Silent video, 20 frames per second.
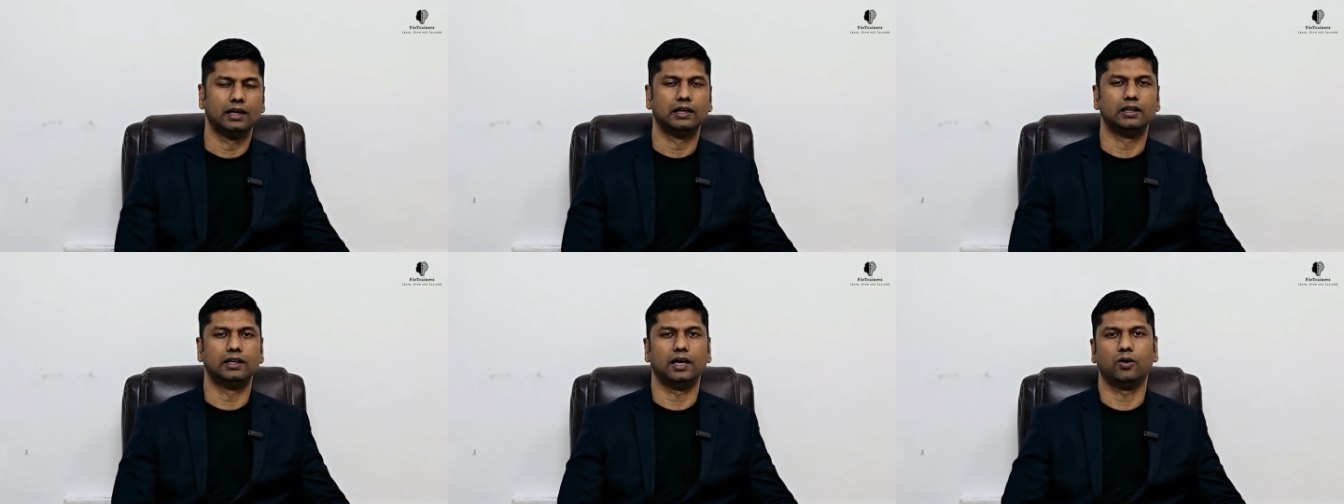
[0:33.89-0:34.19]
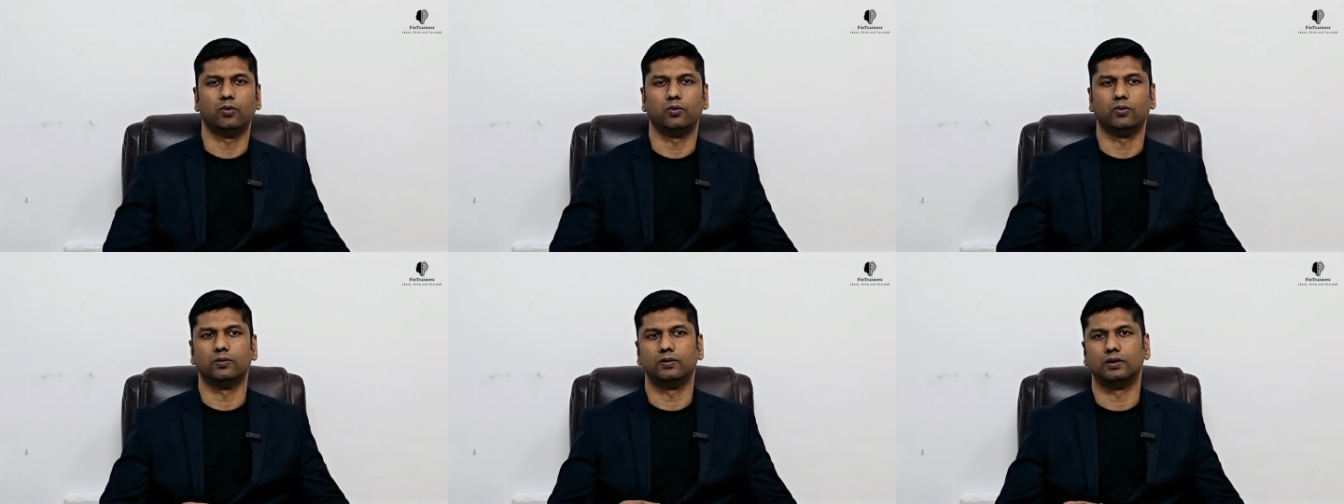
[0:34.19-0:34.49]

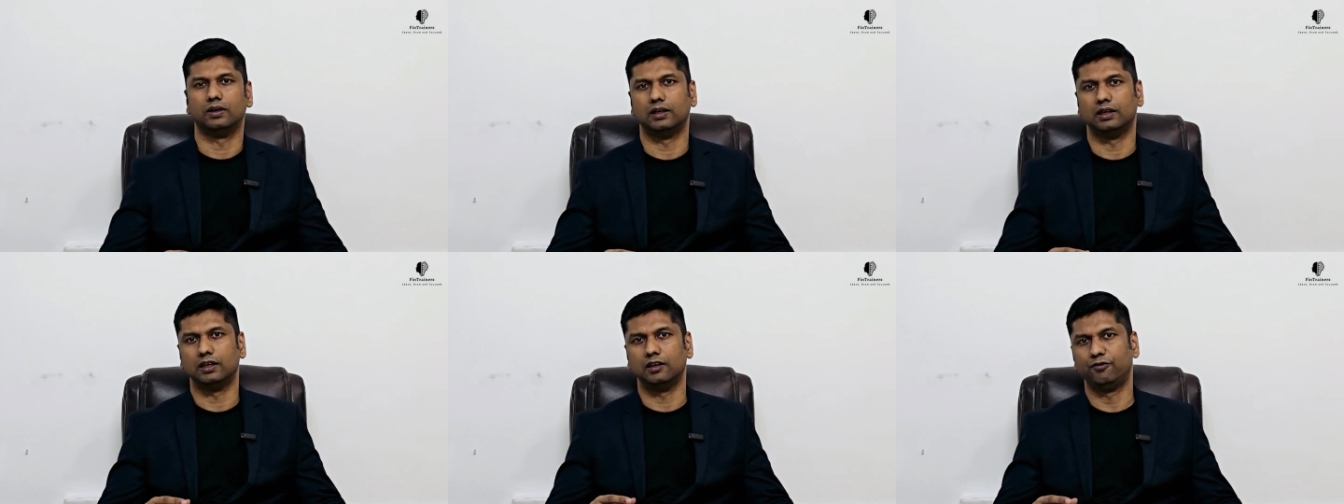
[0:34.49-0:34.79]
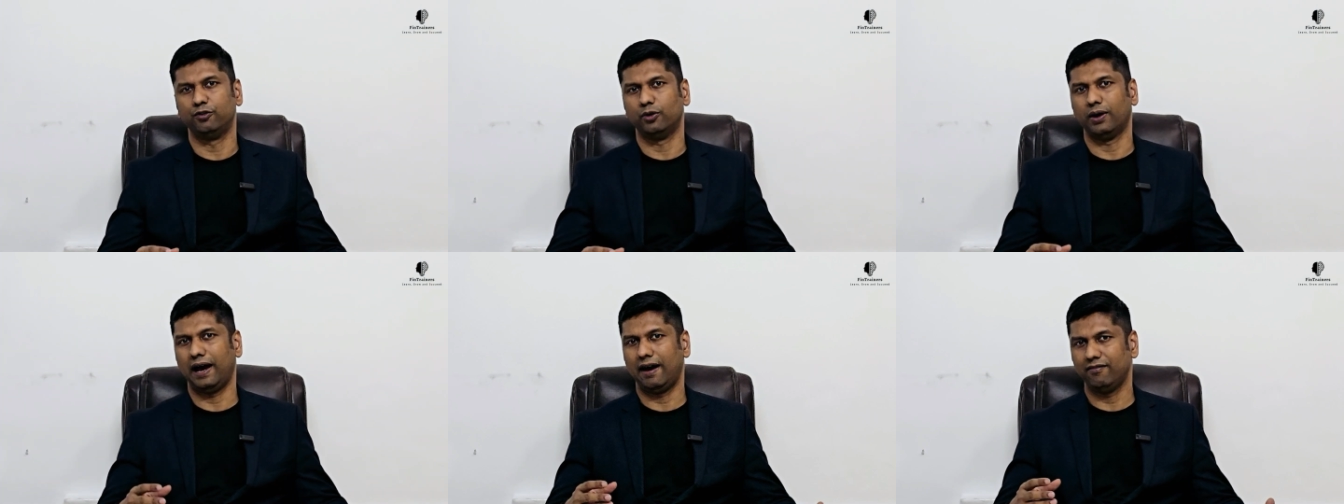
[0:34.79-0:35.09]
Now, if
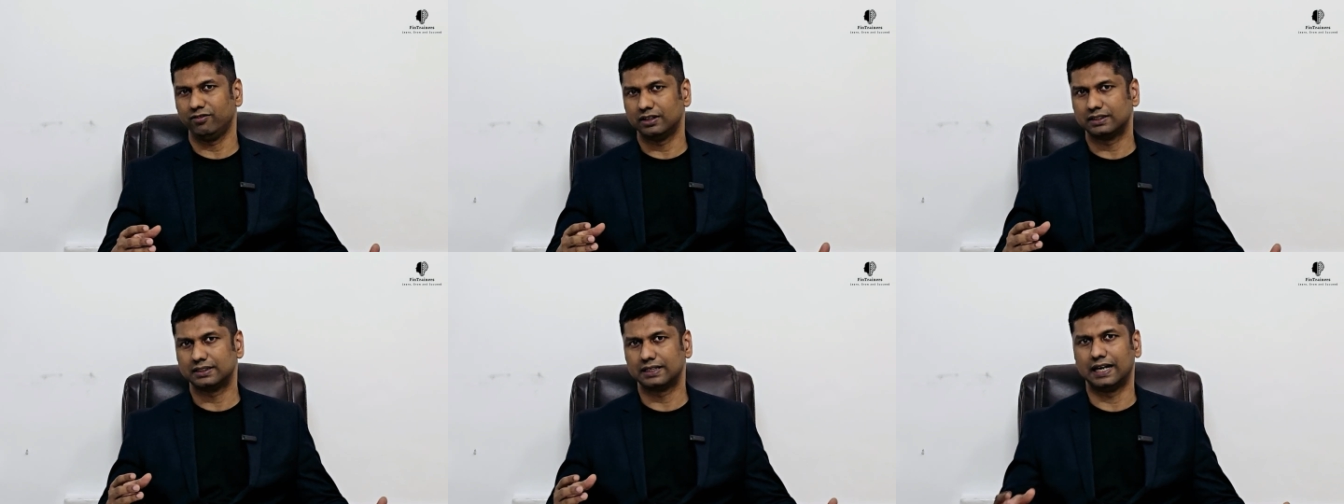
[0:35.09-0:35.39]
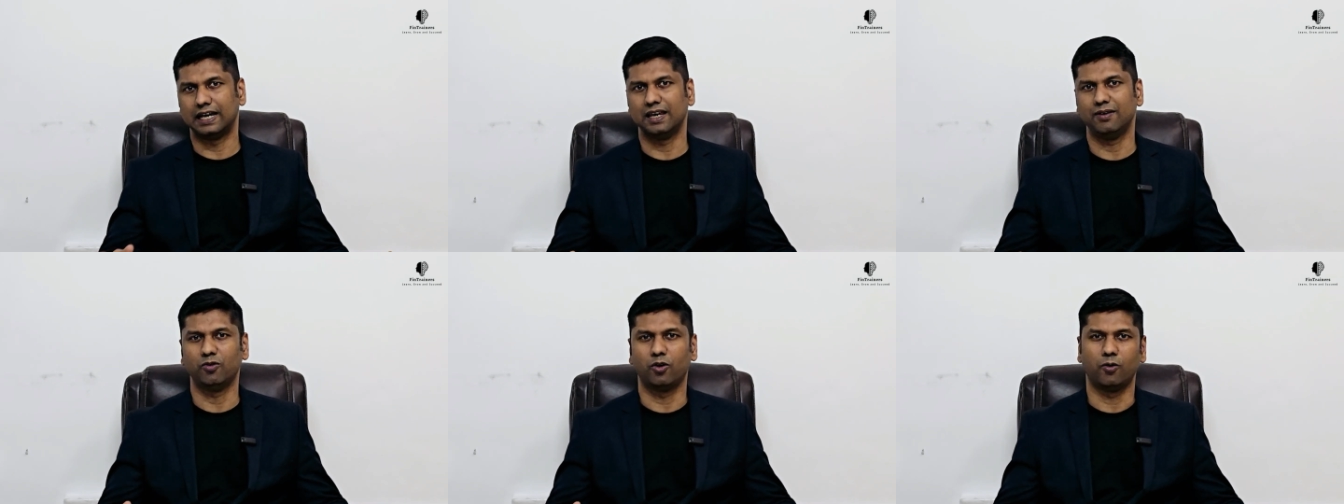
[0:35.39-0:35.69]
you have the
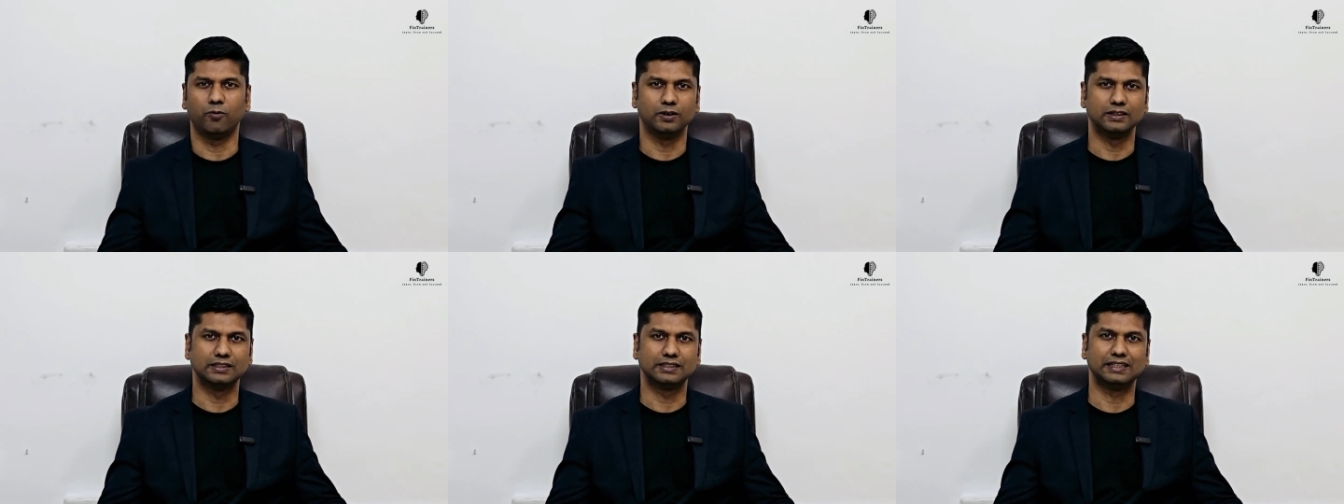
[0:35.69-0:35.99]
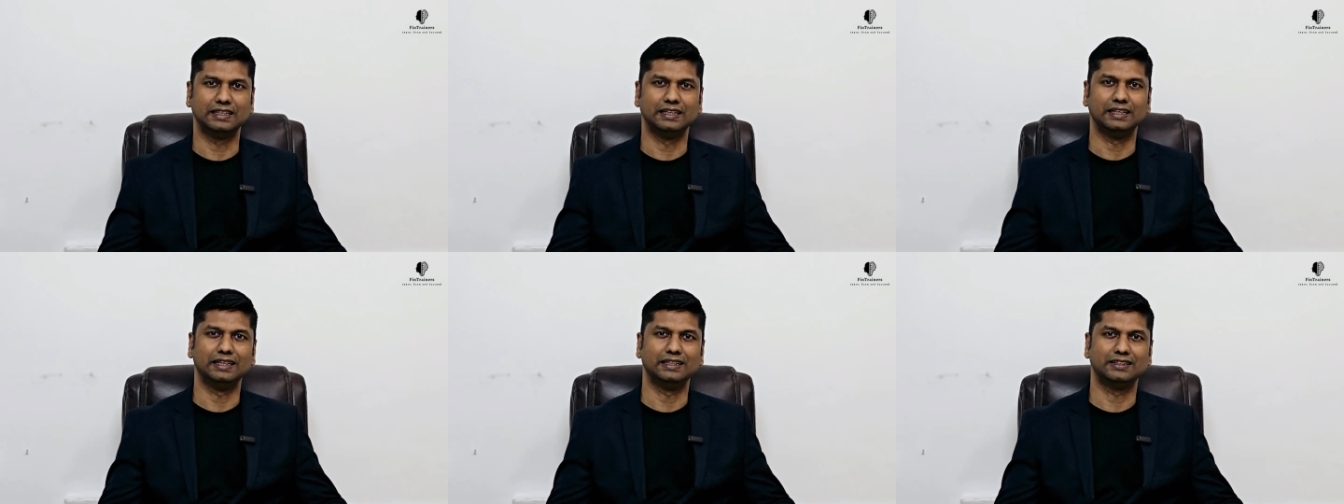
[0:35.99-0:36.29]
time
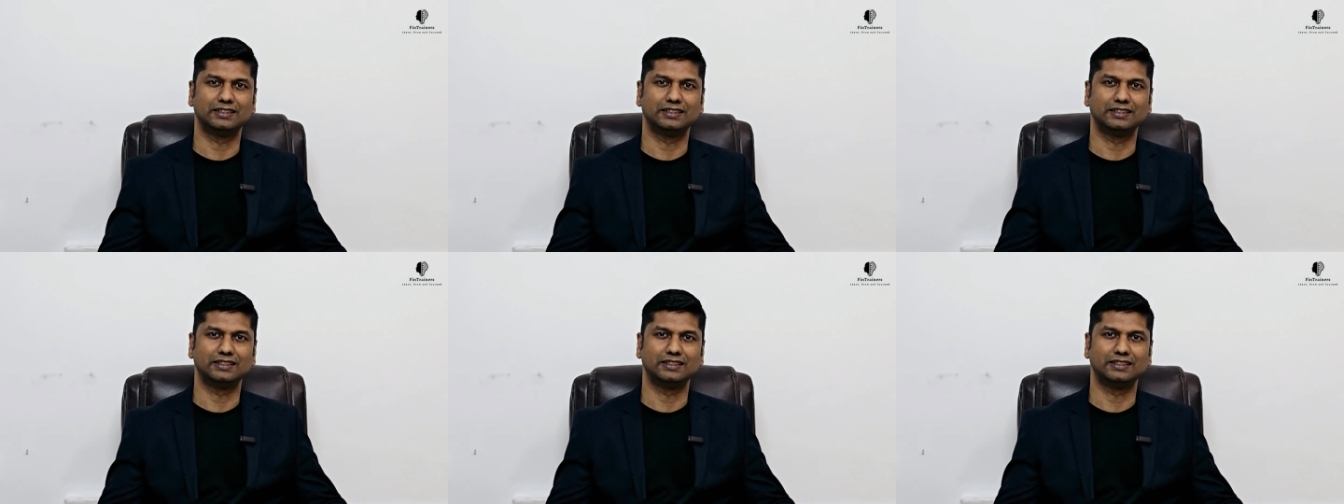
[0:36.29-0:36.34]
obviously